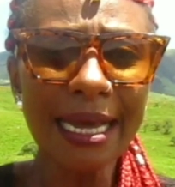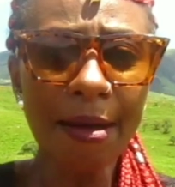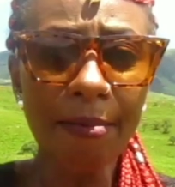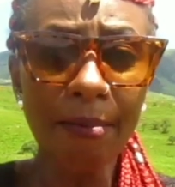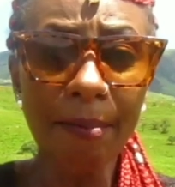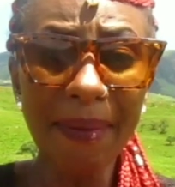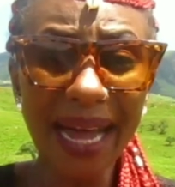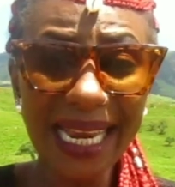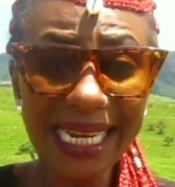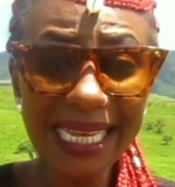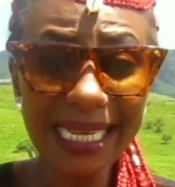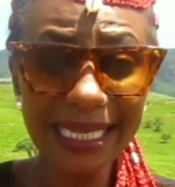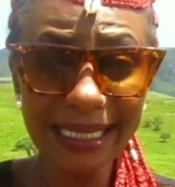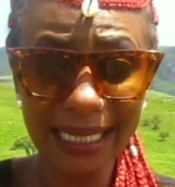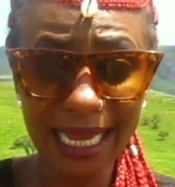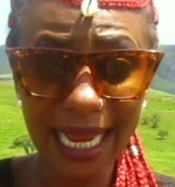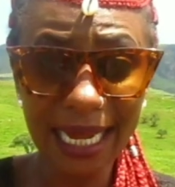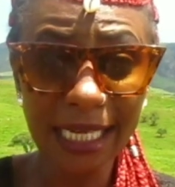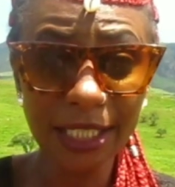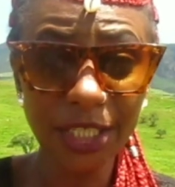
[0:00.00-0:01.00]
Money
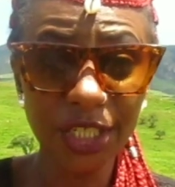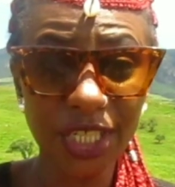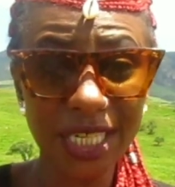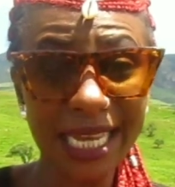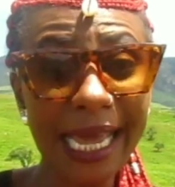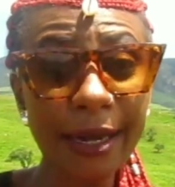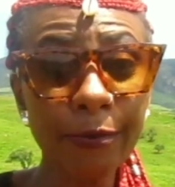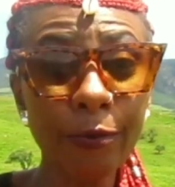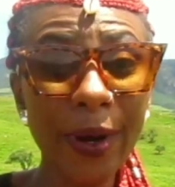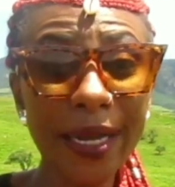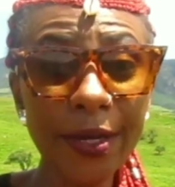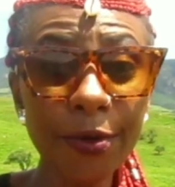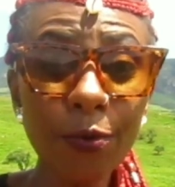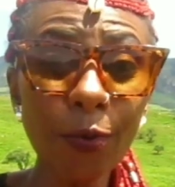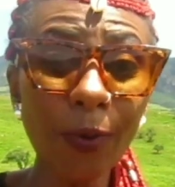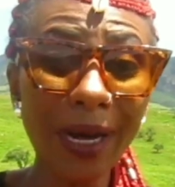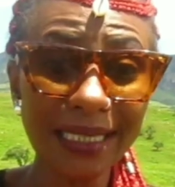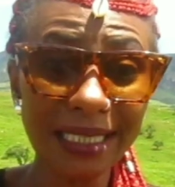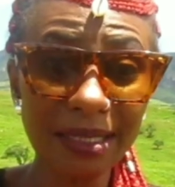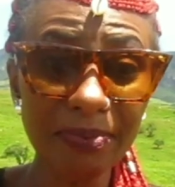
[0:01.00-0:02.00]
is energy, and when you
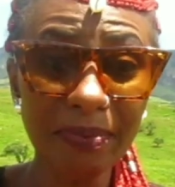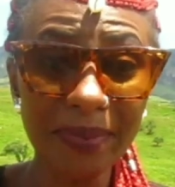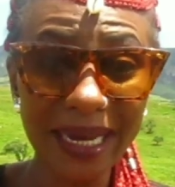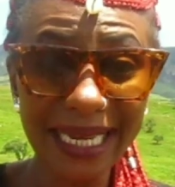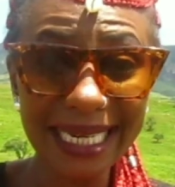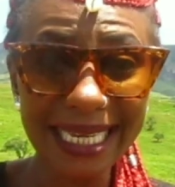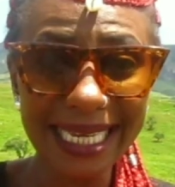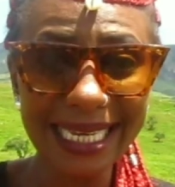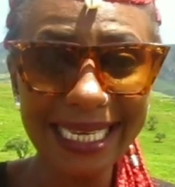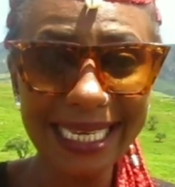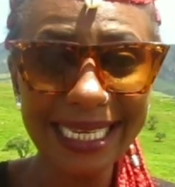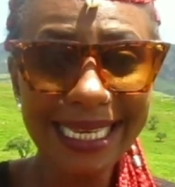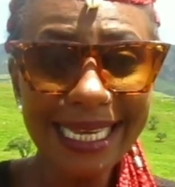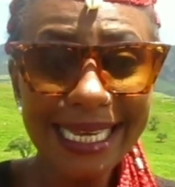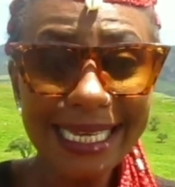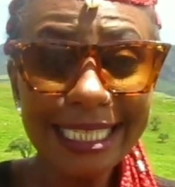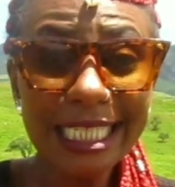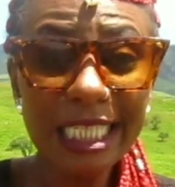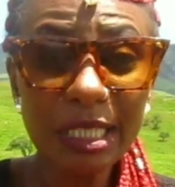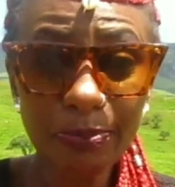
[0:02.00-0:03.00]
want money,
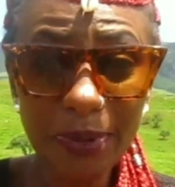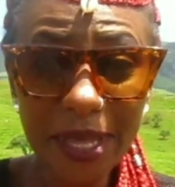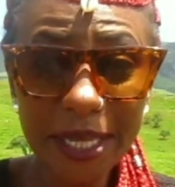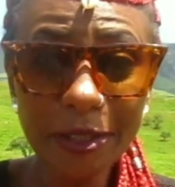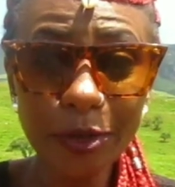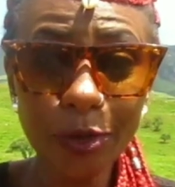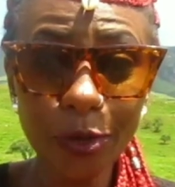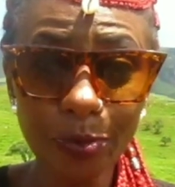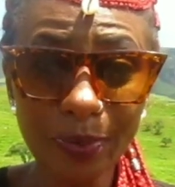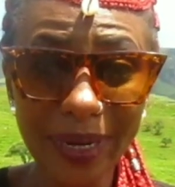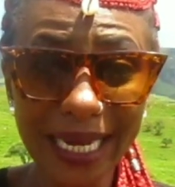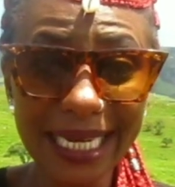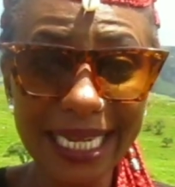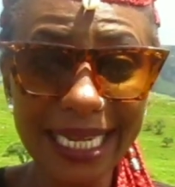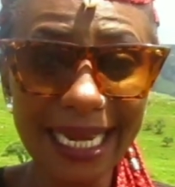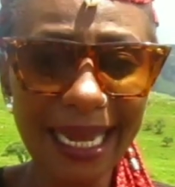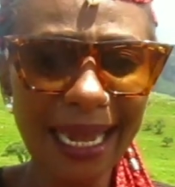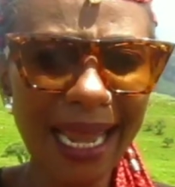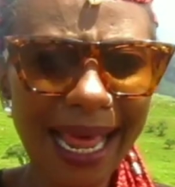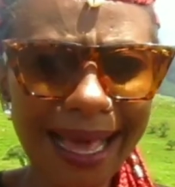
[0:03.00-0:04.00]
speak to
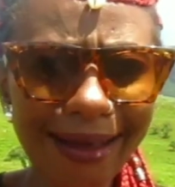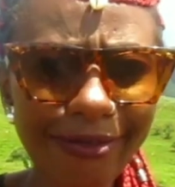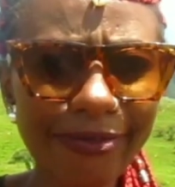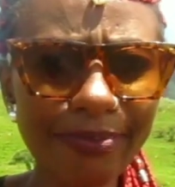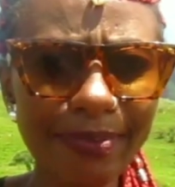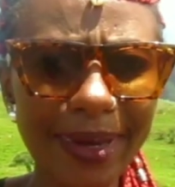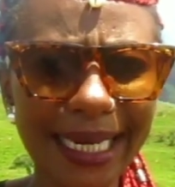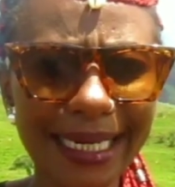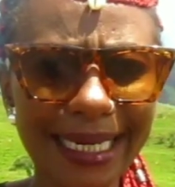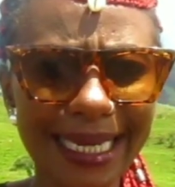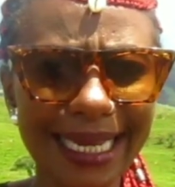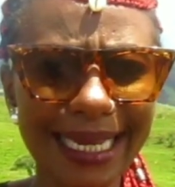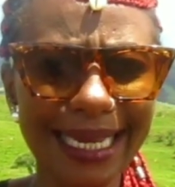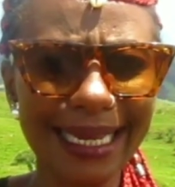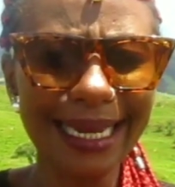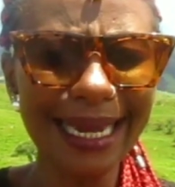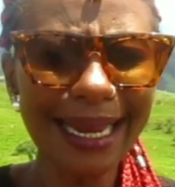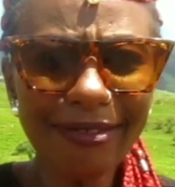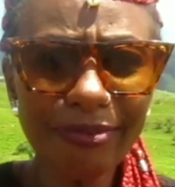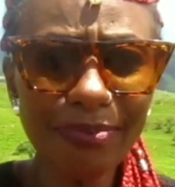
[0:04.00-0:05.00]
money. Love money.
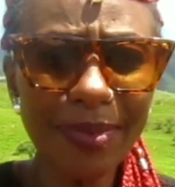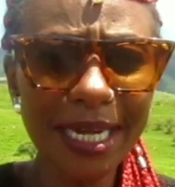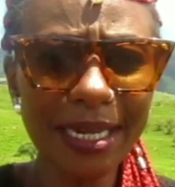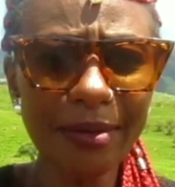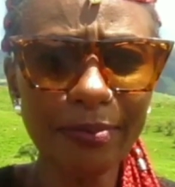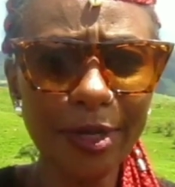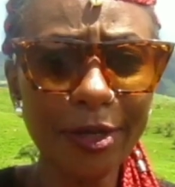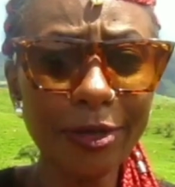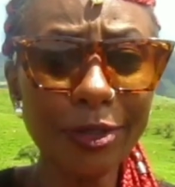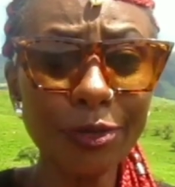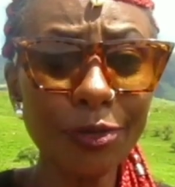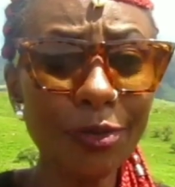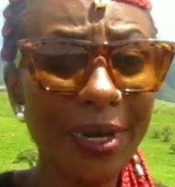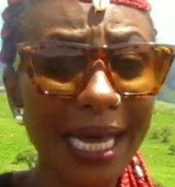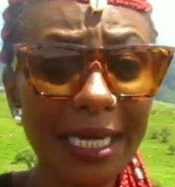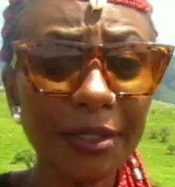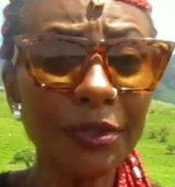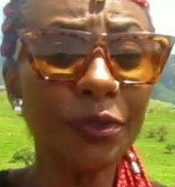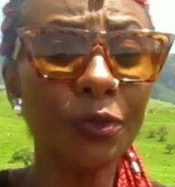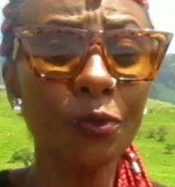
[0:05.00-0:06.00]
Love money, because you
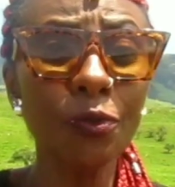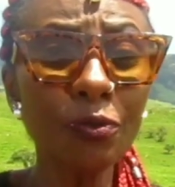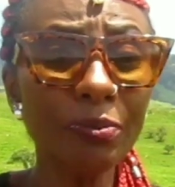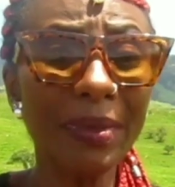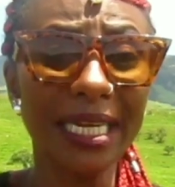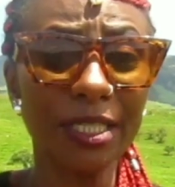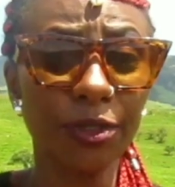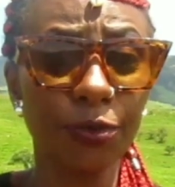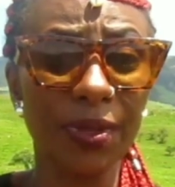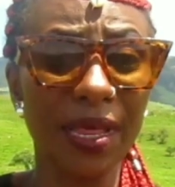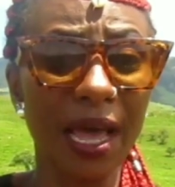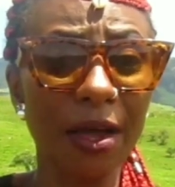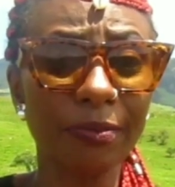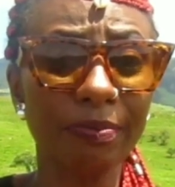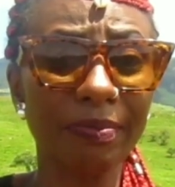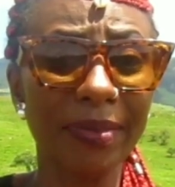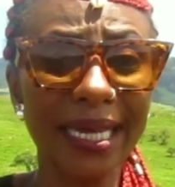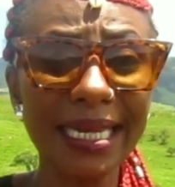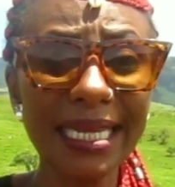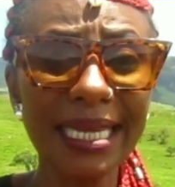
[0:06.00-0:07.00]
can't do much without
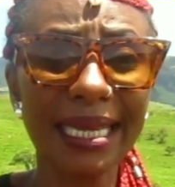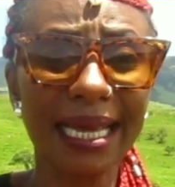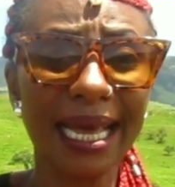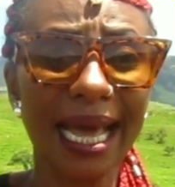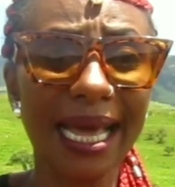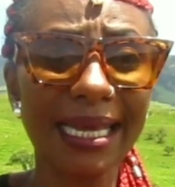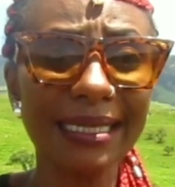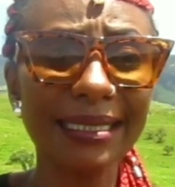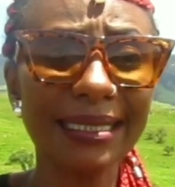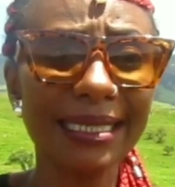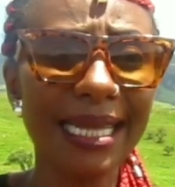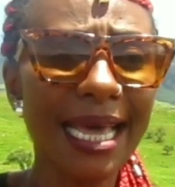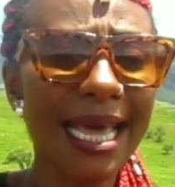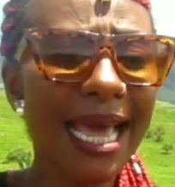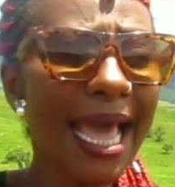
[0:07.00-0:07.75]
money, guys.